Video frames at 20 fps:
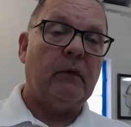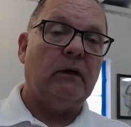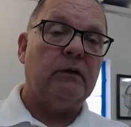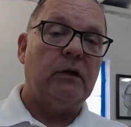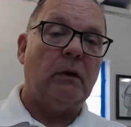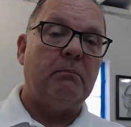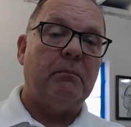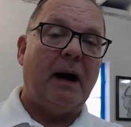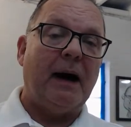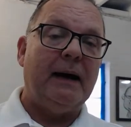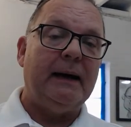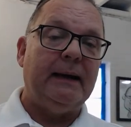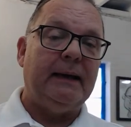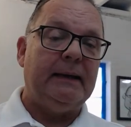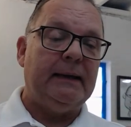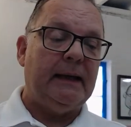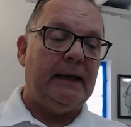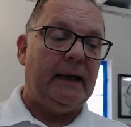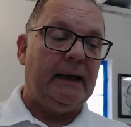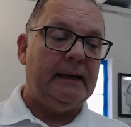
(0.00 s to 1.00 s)
the body
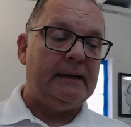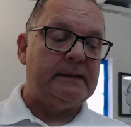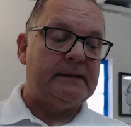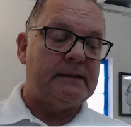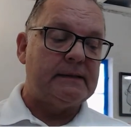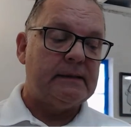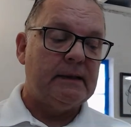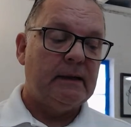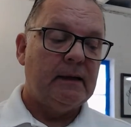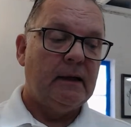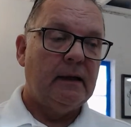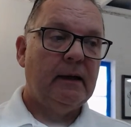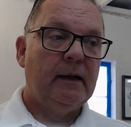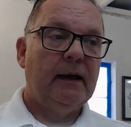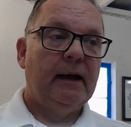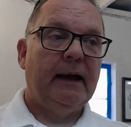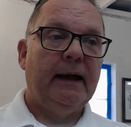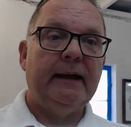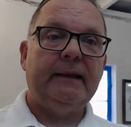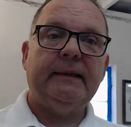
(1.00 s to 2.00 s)
needs,
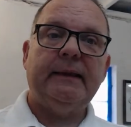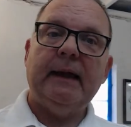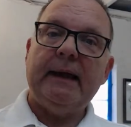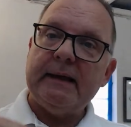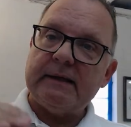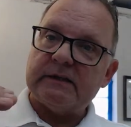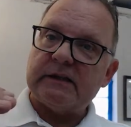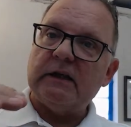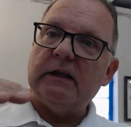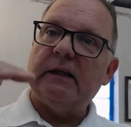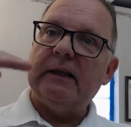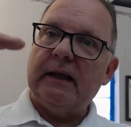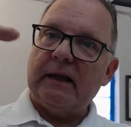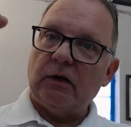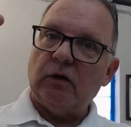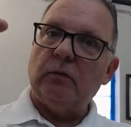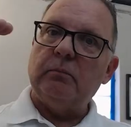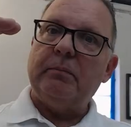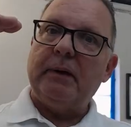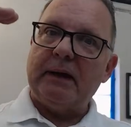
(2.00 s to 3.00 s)
it takes a
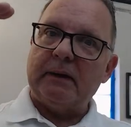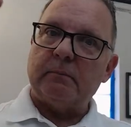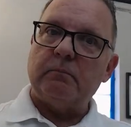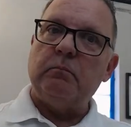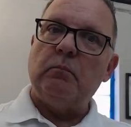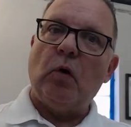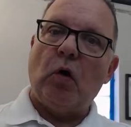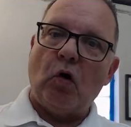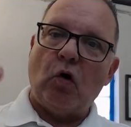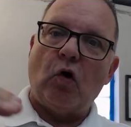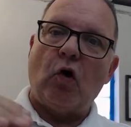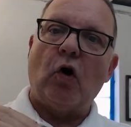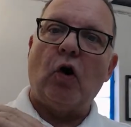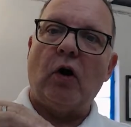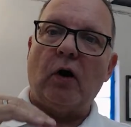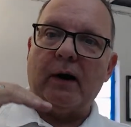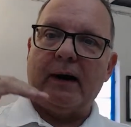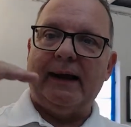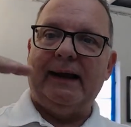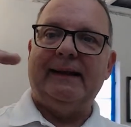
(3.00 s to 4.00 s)
little bit
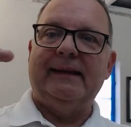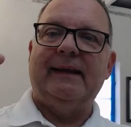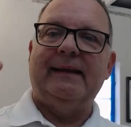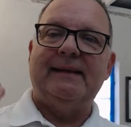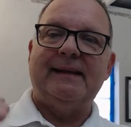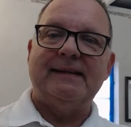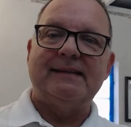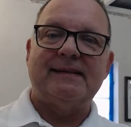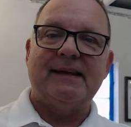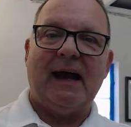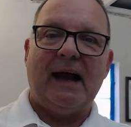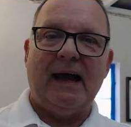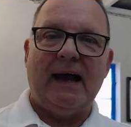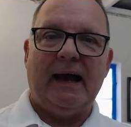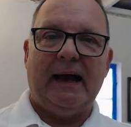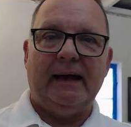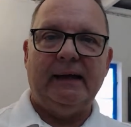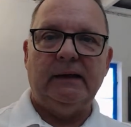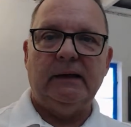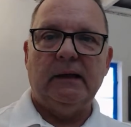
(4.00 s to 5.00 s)
more in the
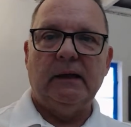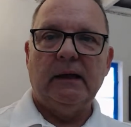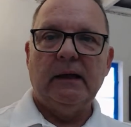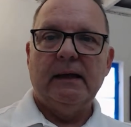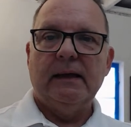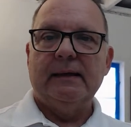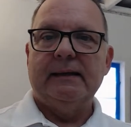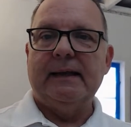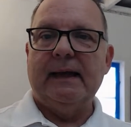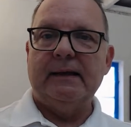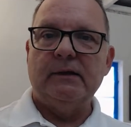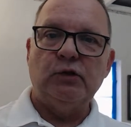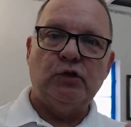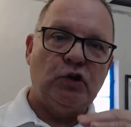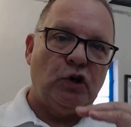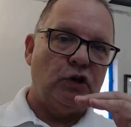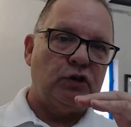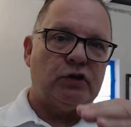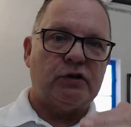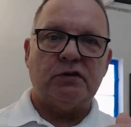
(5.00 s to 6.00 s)
design than
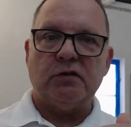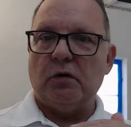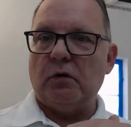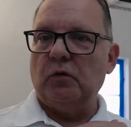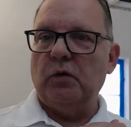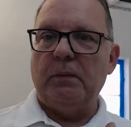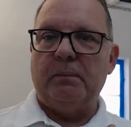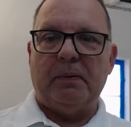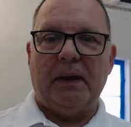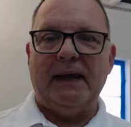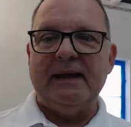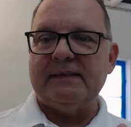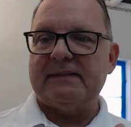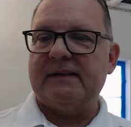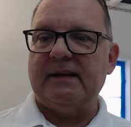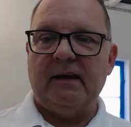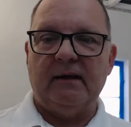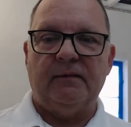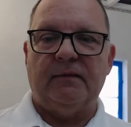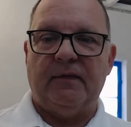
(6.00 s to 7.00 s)
just
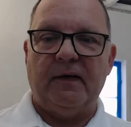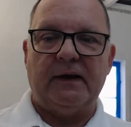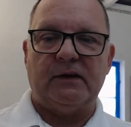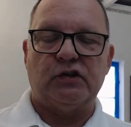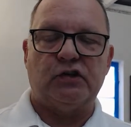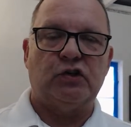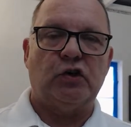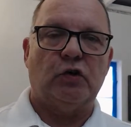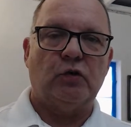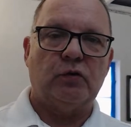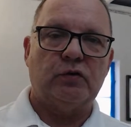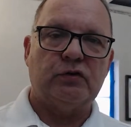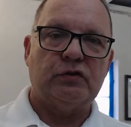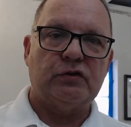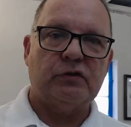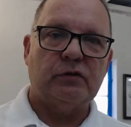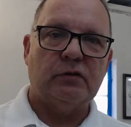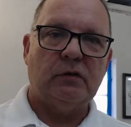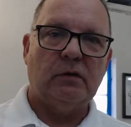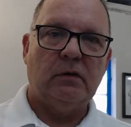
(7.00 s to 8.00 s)
replacing fixtures.
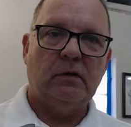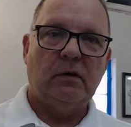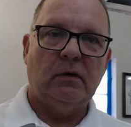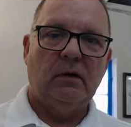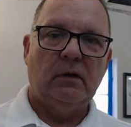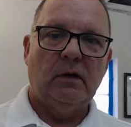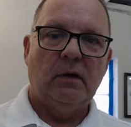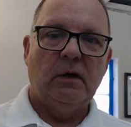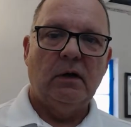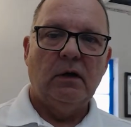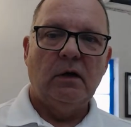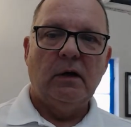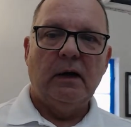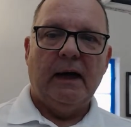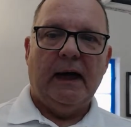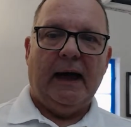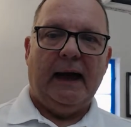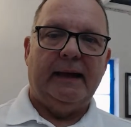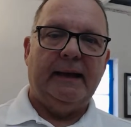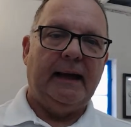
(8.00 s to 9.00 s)

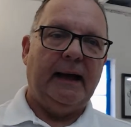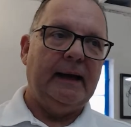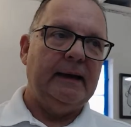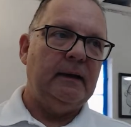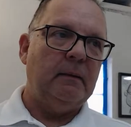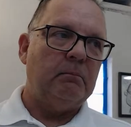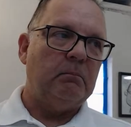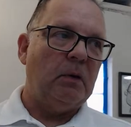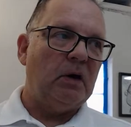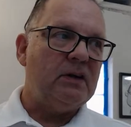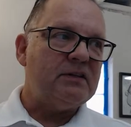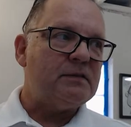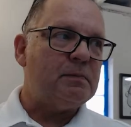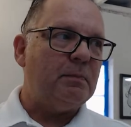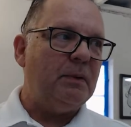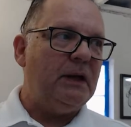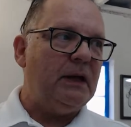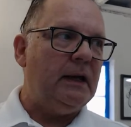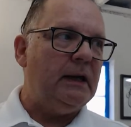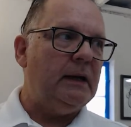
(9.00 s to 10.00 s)
And it must
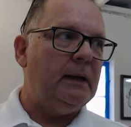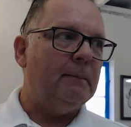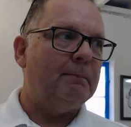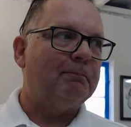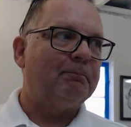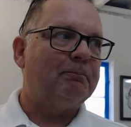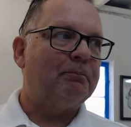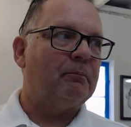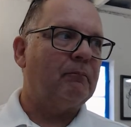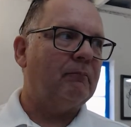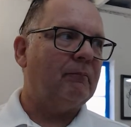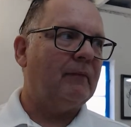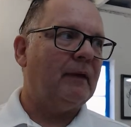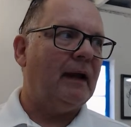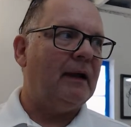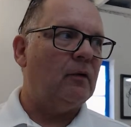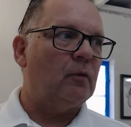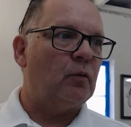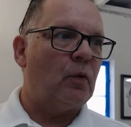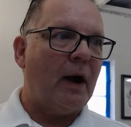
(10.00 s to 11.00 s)
be
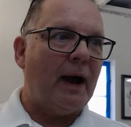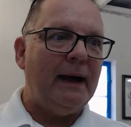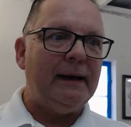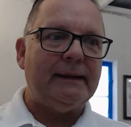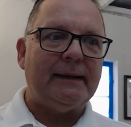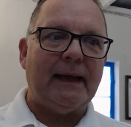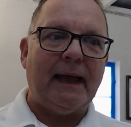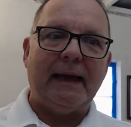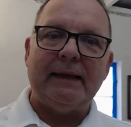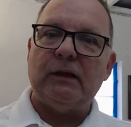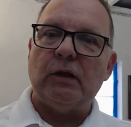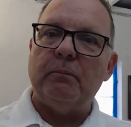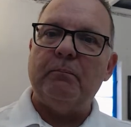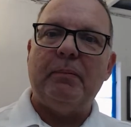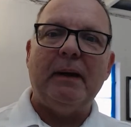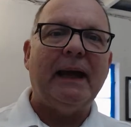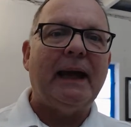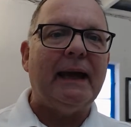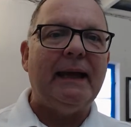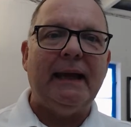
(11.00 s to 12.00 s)
right at the
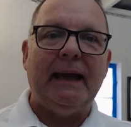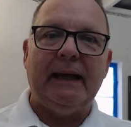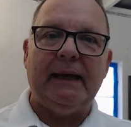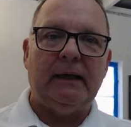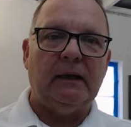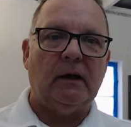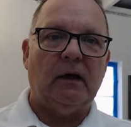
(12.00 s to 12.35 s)
beginning